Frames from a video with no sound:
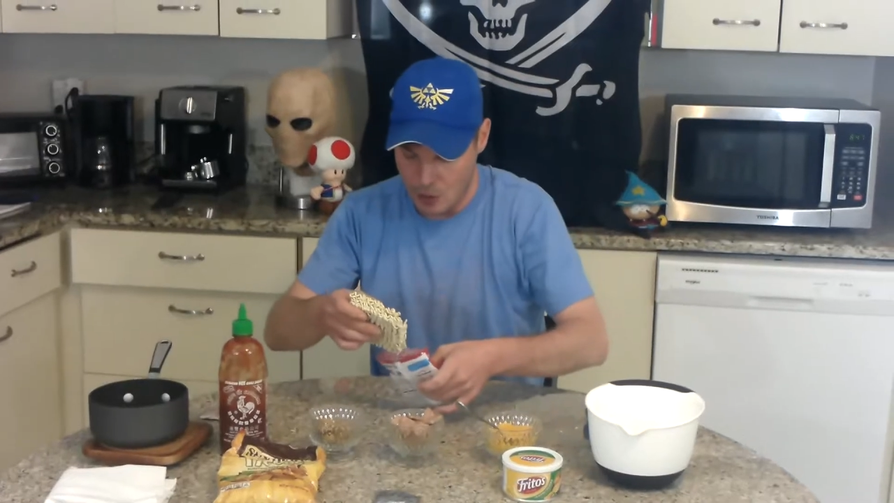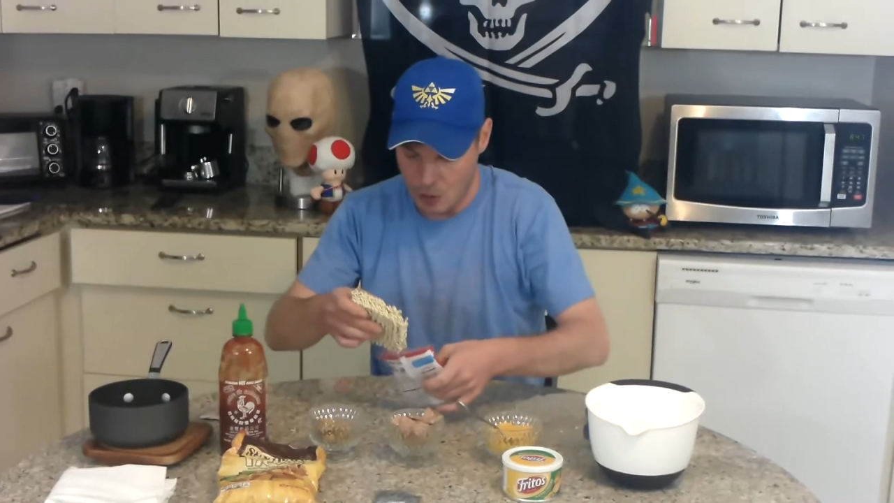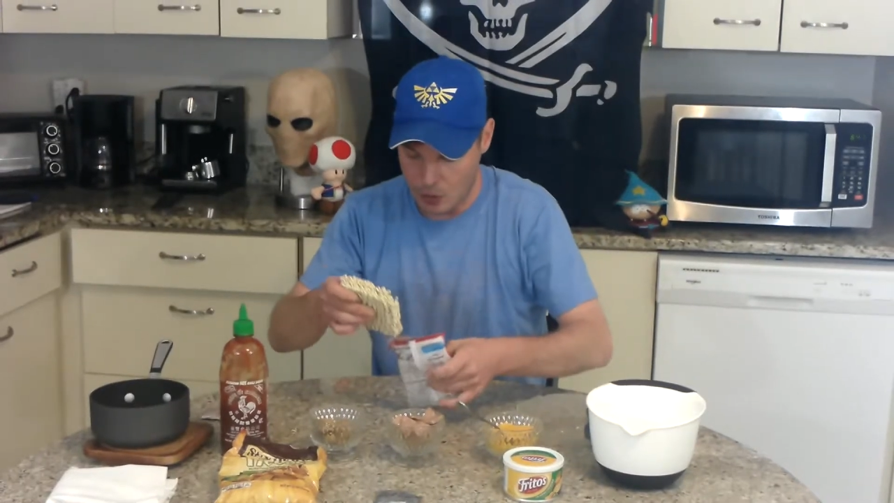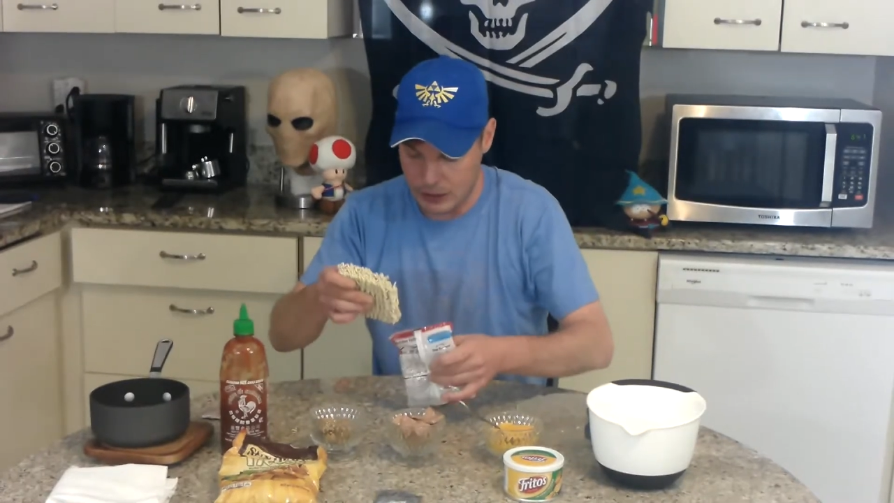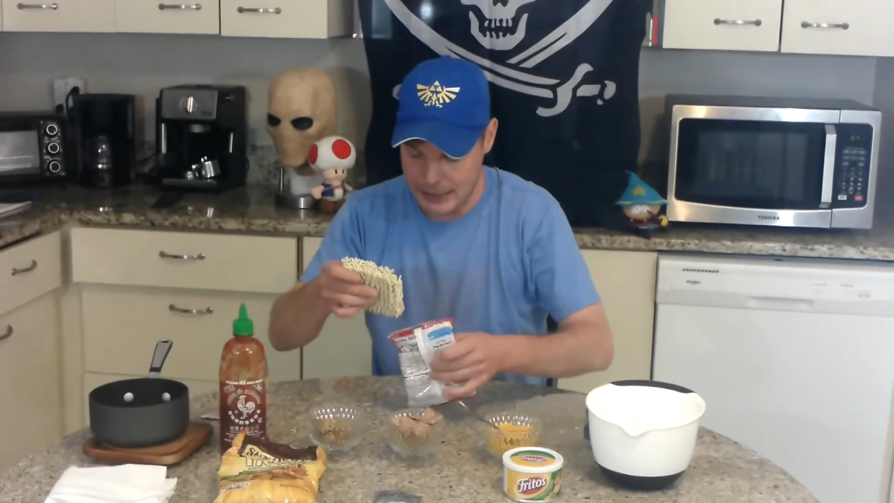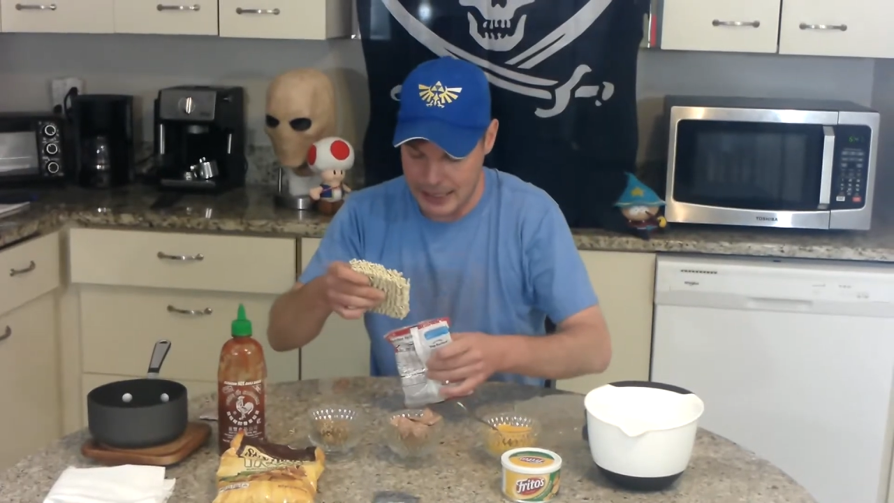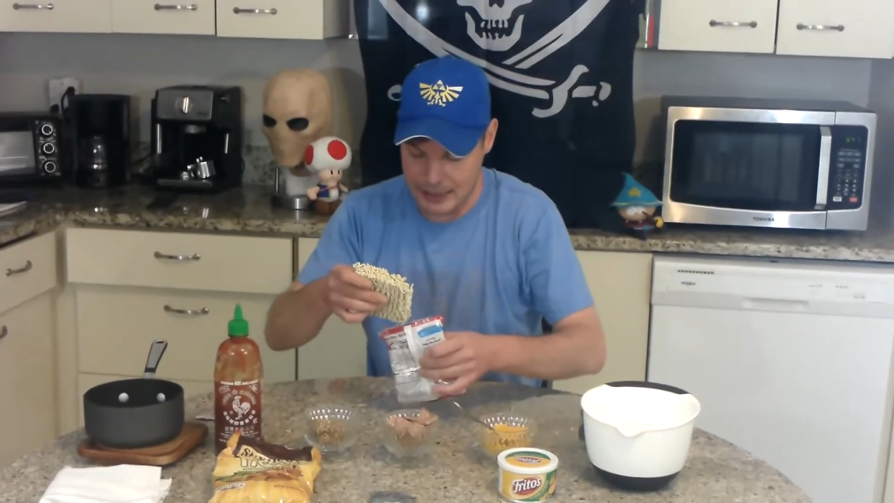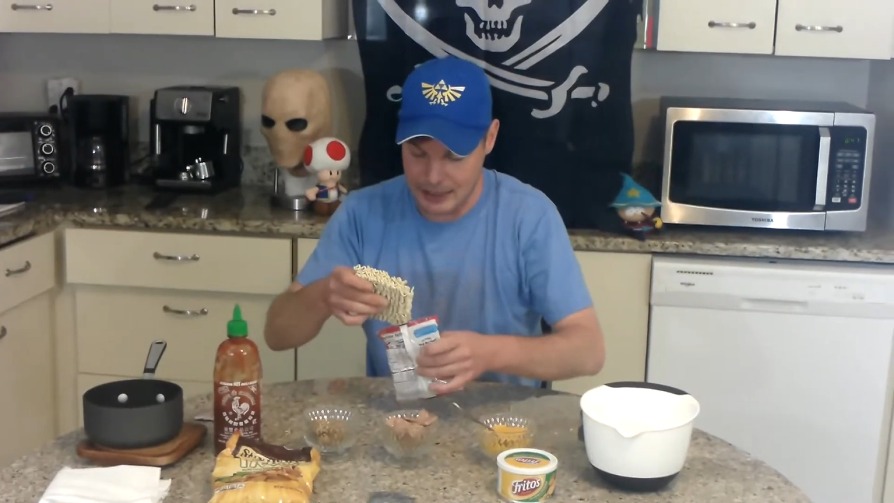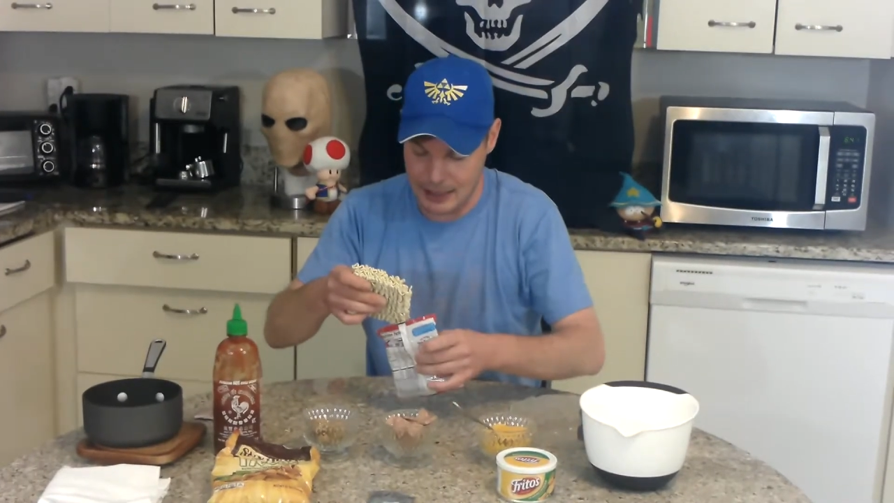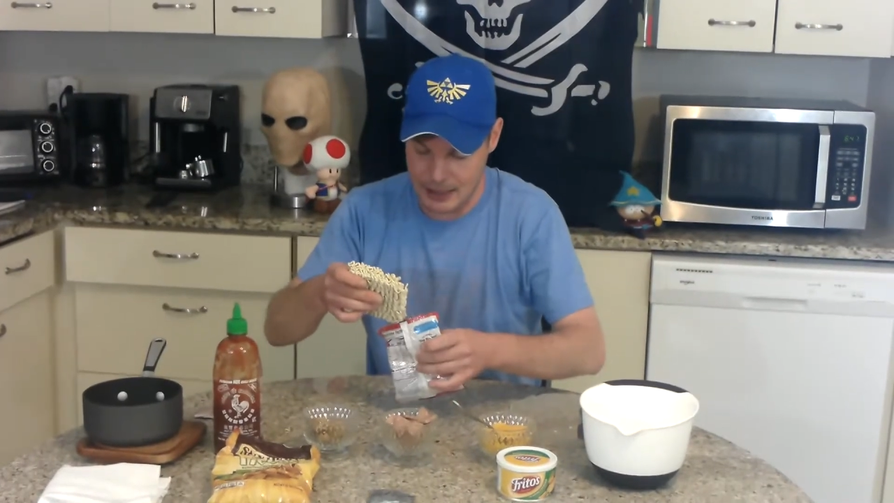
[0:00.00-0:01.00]
We're going to
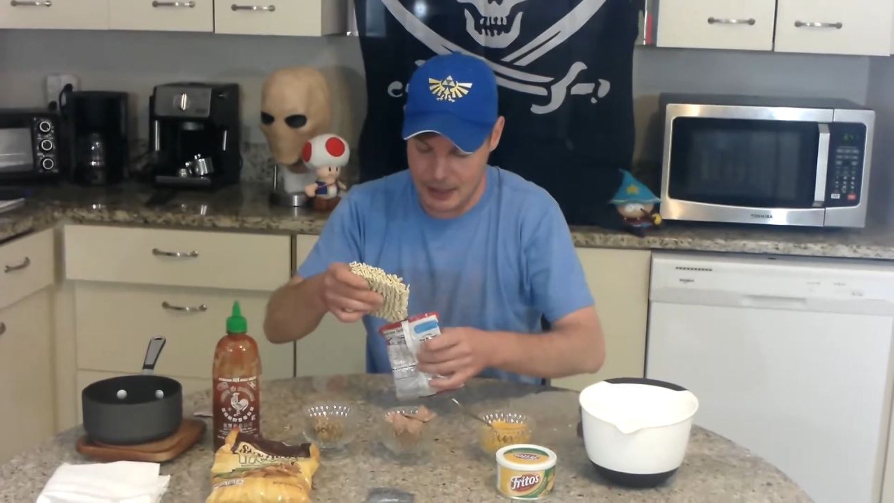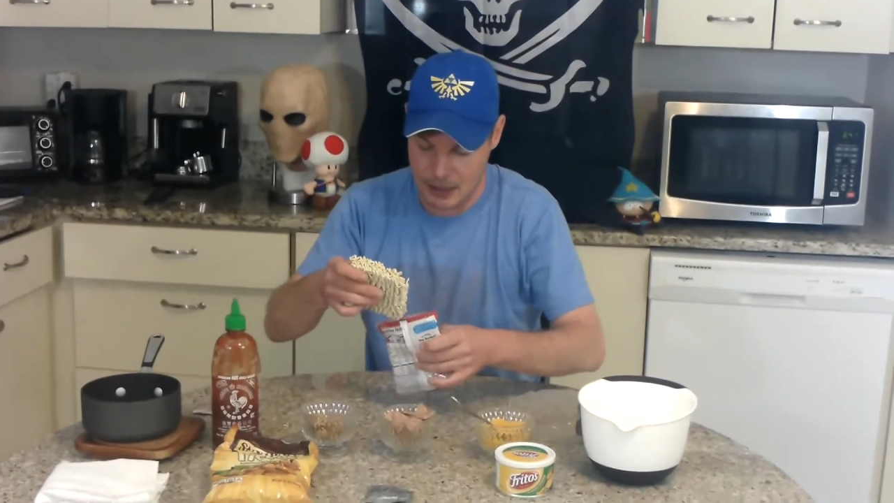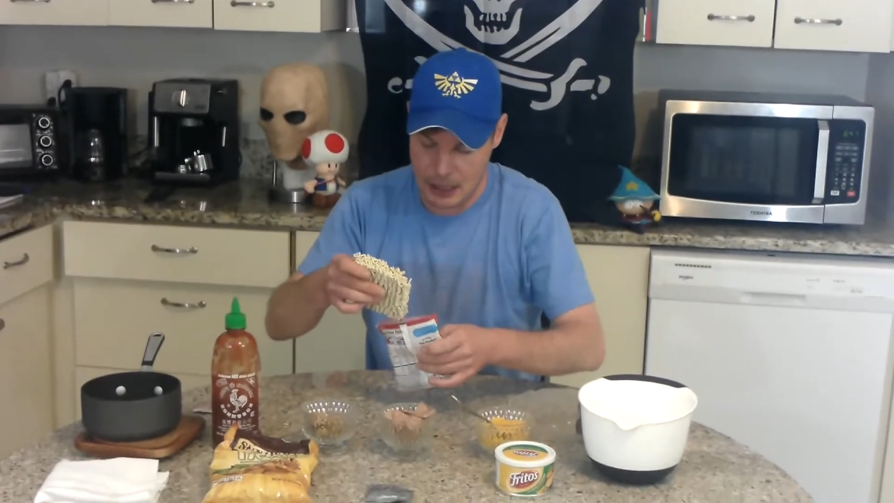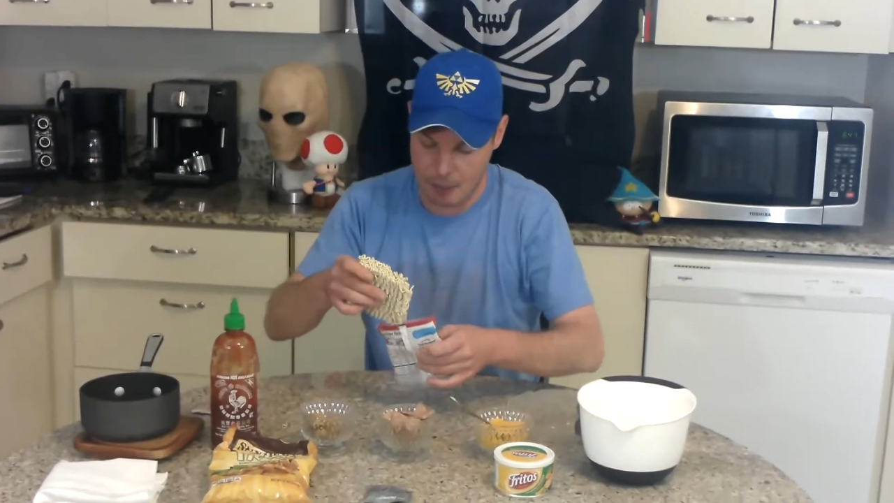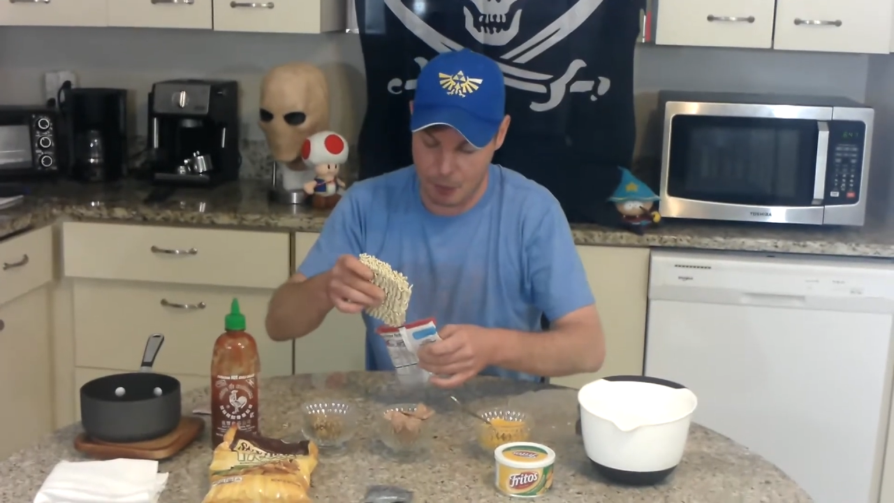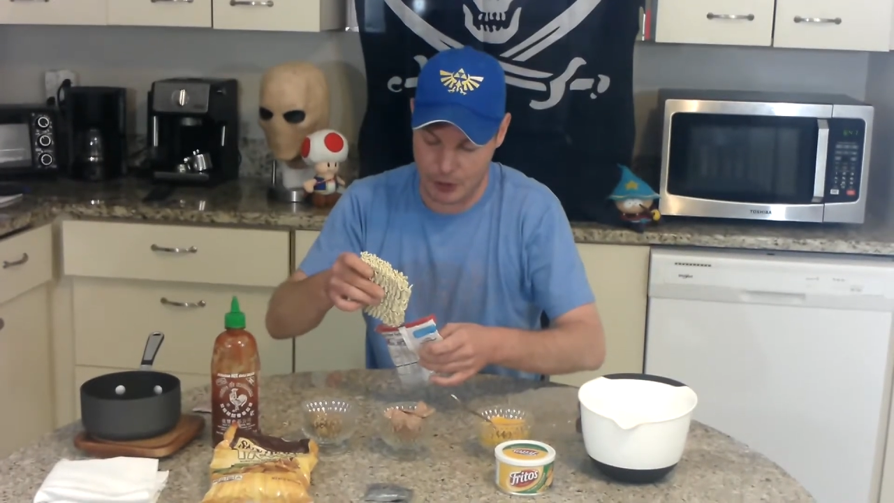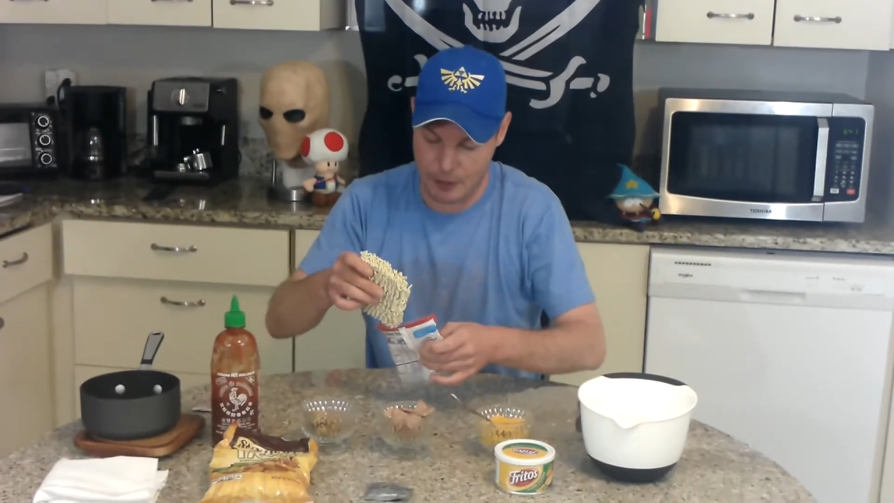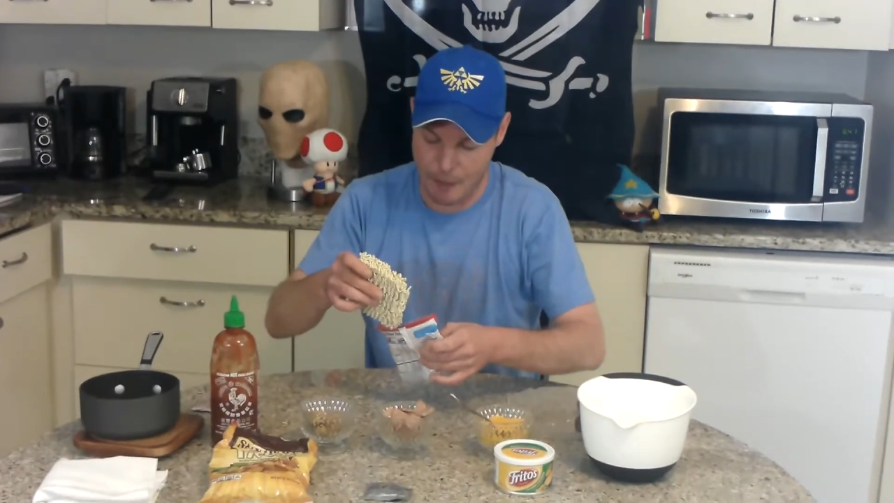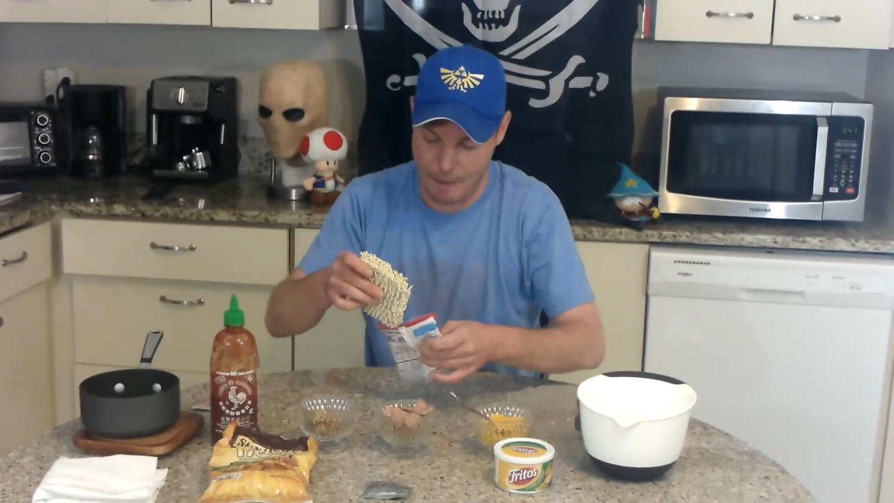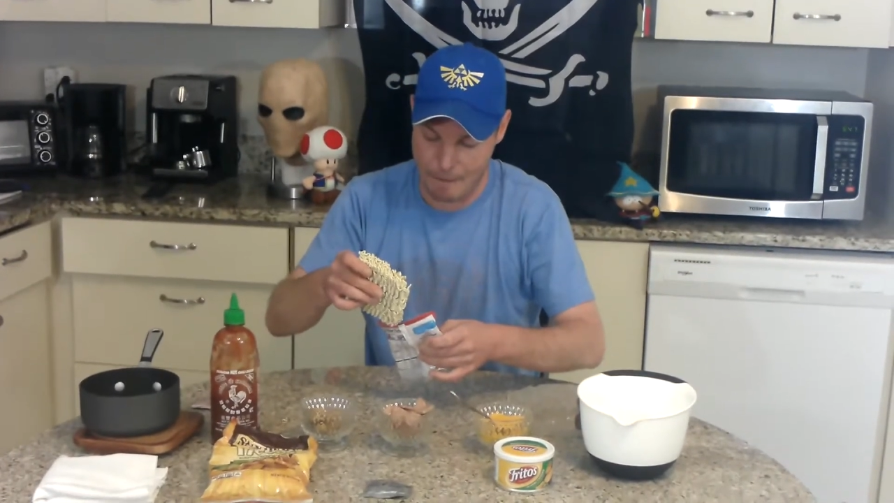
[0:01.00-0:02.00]
take these and put them